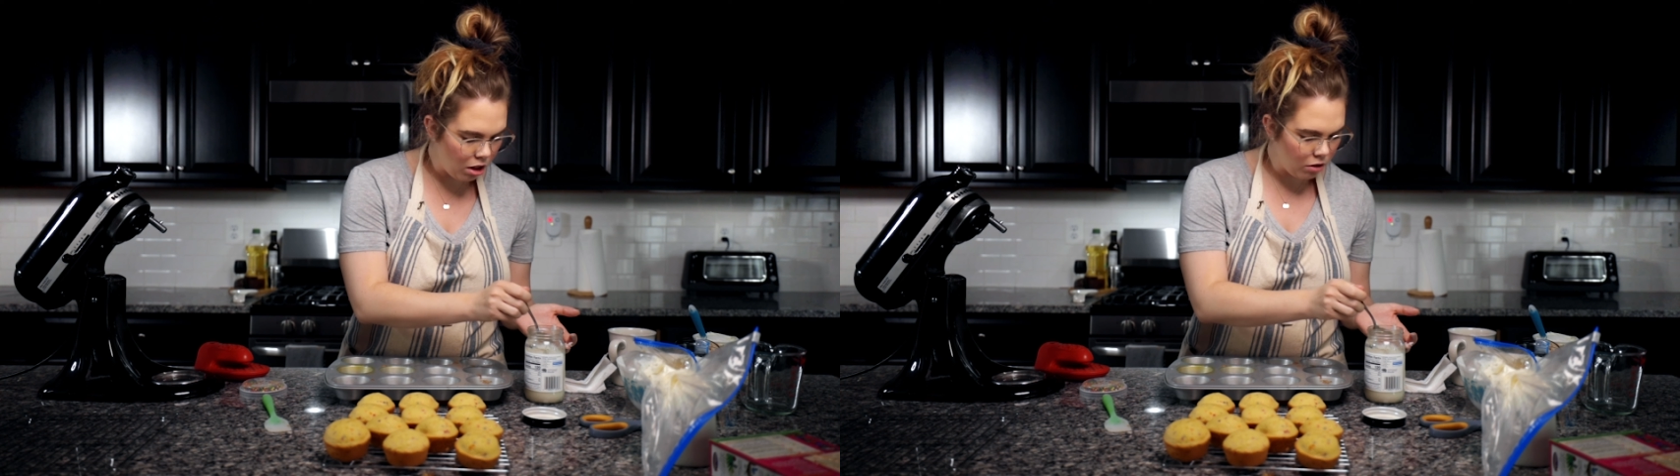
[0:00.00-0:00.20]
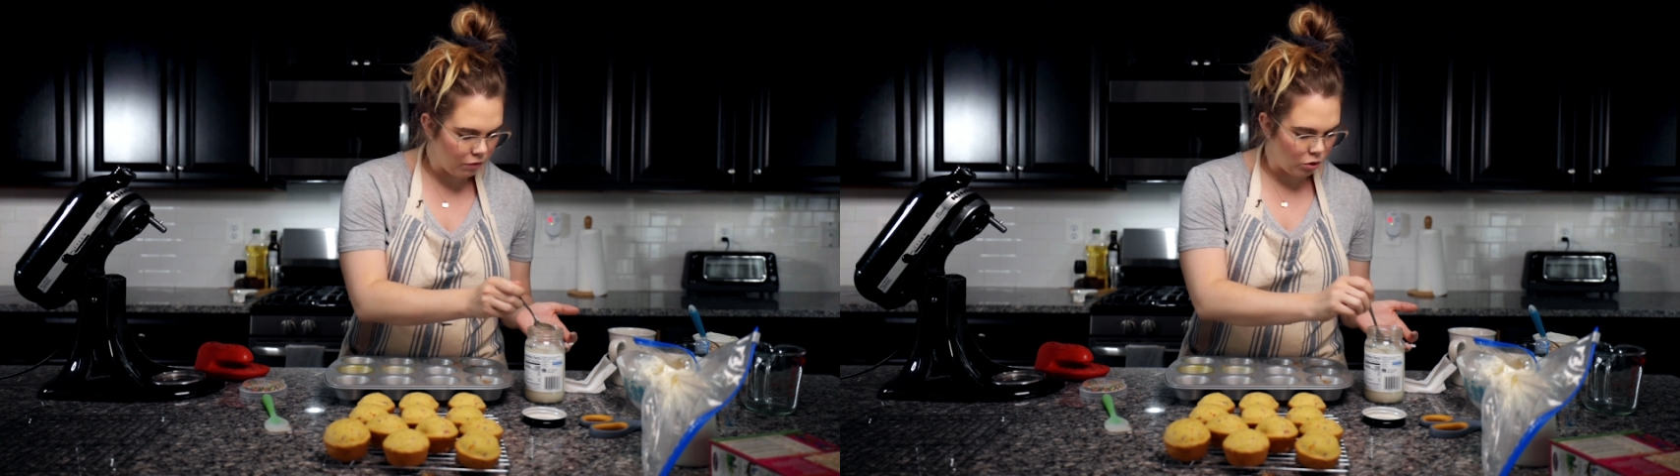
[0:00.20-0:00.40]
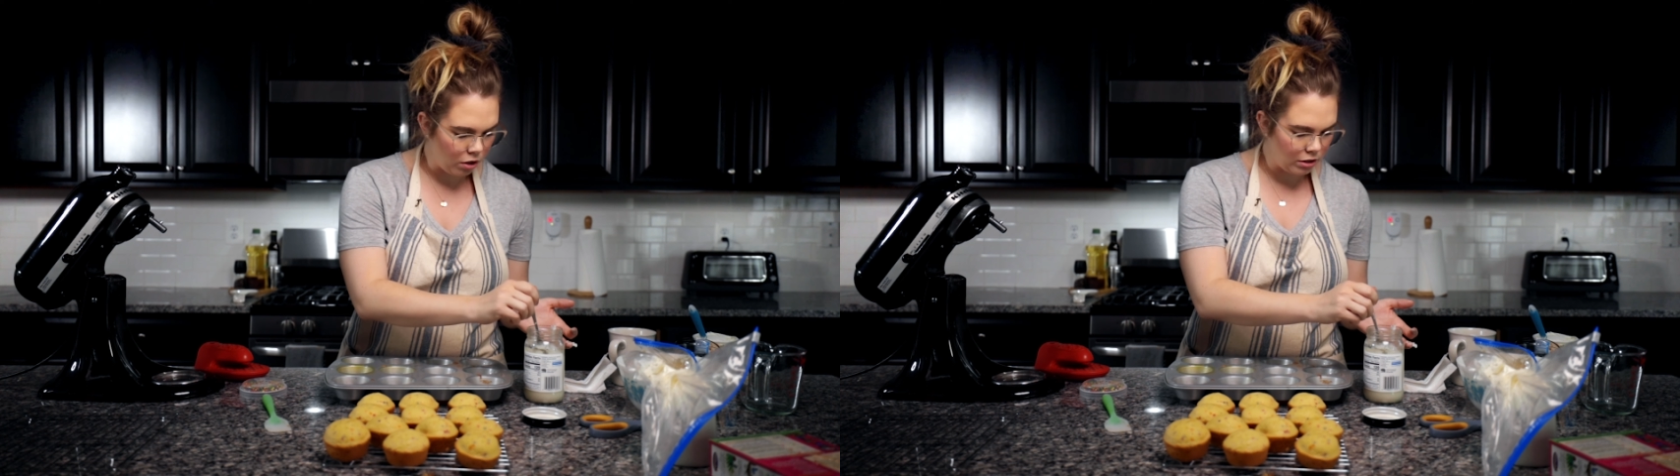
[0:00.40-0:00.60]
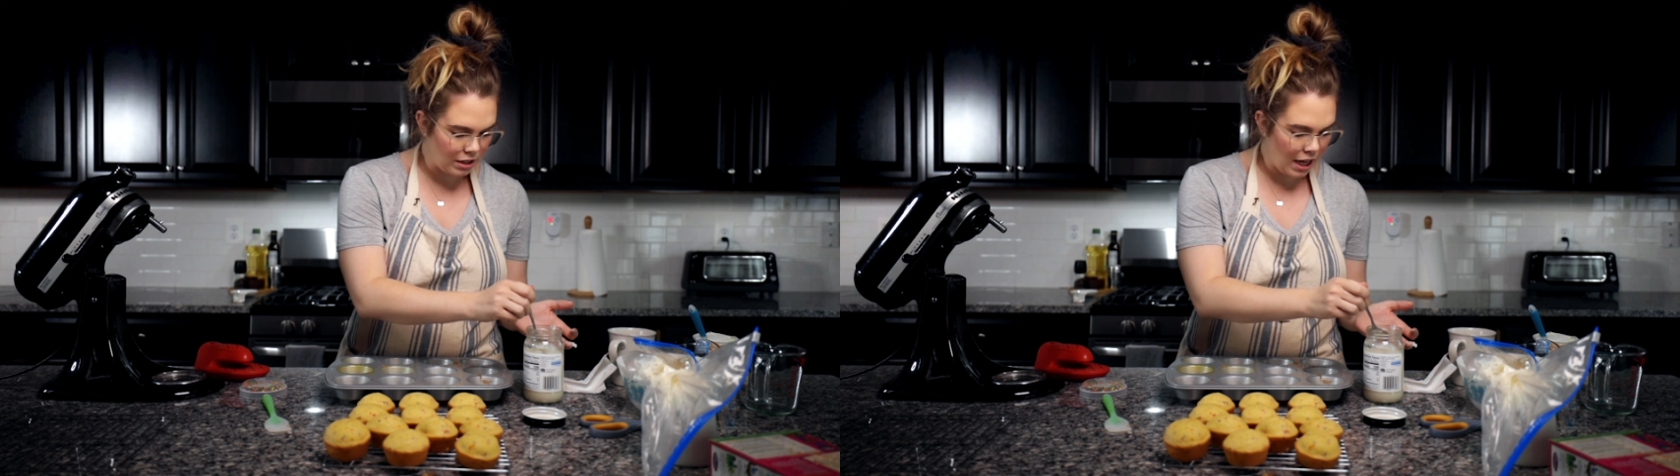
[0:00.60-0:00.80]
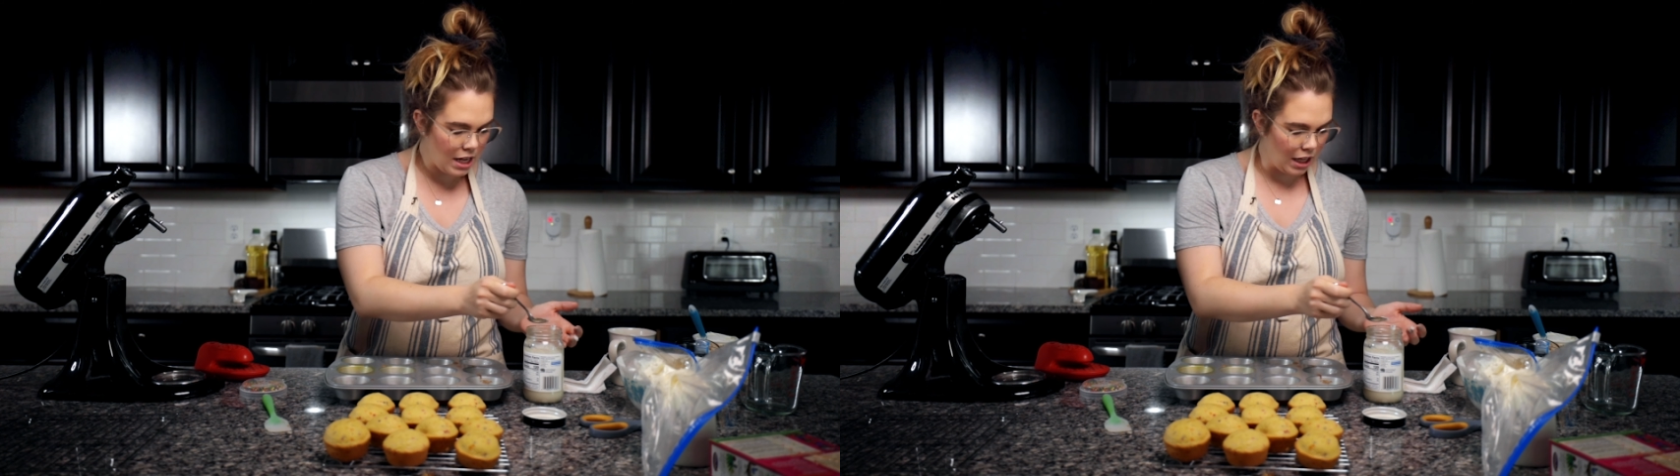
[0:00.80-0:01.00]
olive oil.
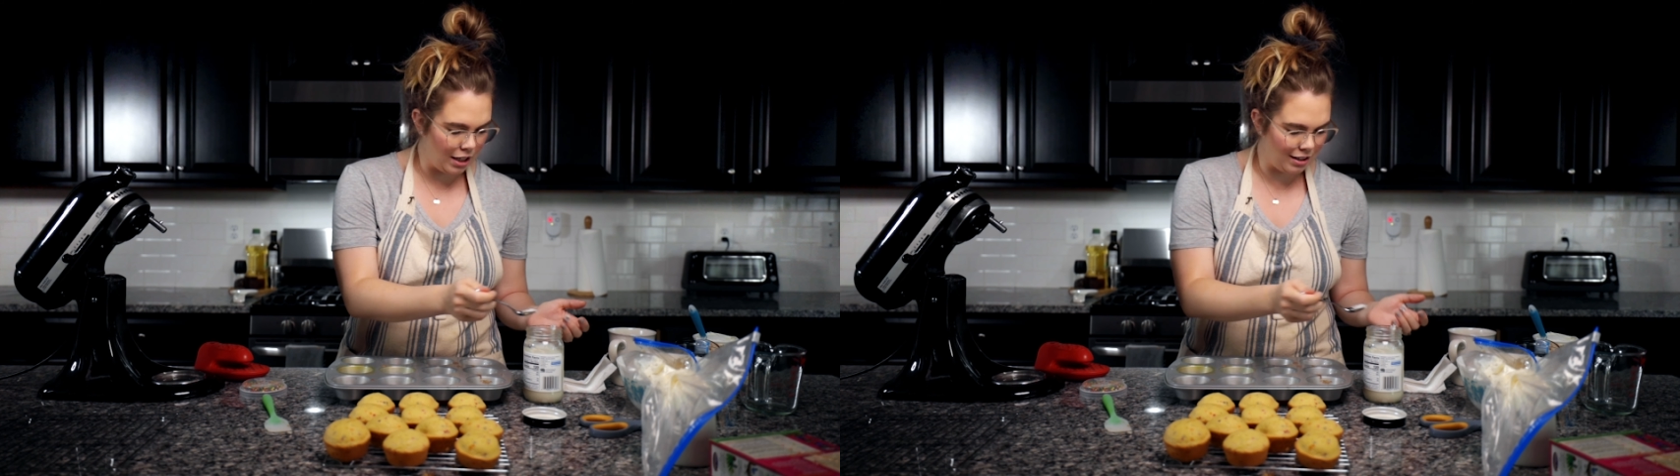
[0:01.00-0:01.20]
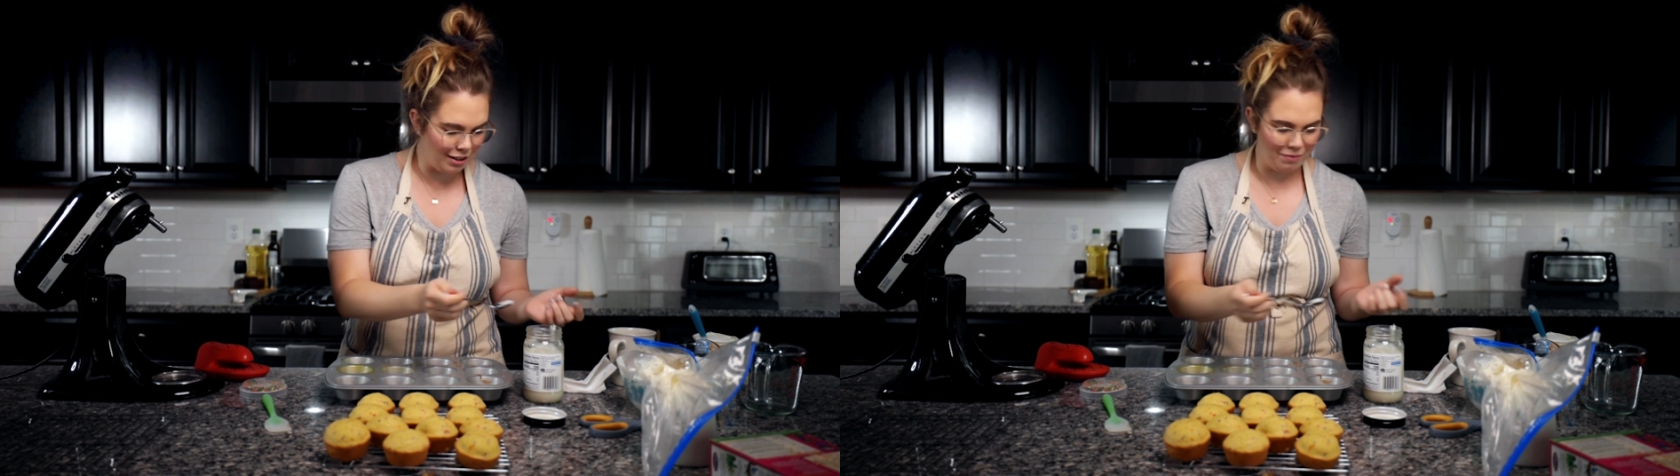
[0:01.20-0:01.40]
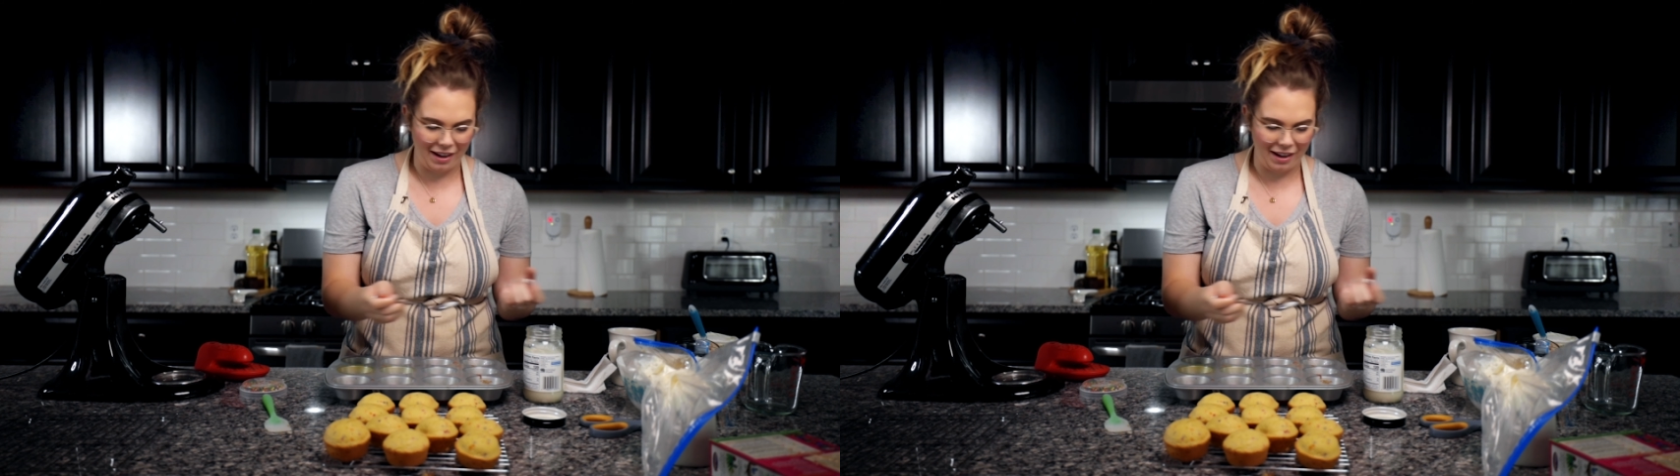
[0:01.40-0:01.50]
Dang it!